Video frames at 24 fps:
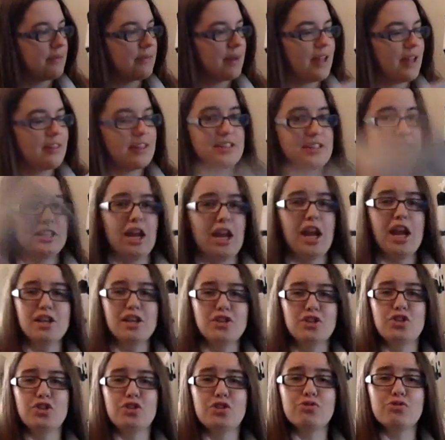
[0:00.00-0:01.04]
not lazy.
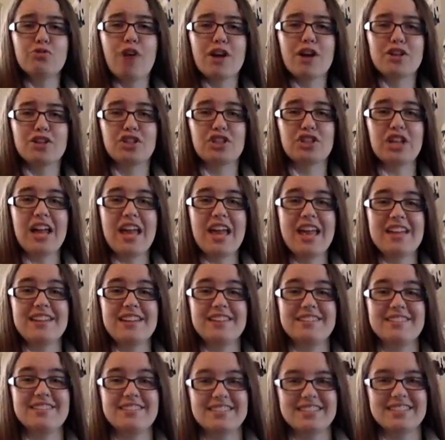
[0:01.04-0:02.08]

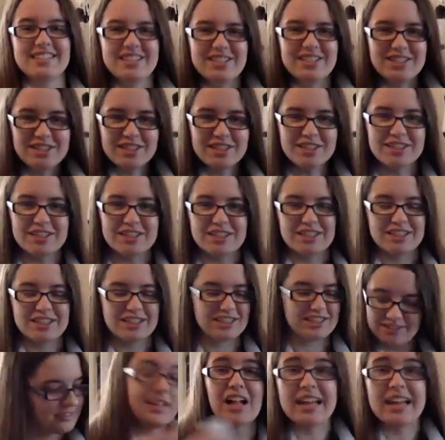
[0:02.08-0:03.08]
Instructions! Yes!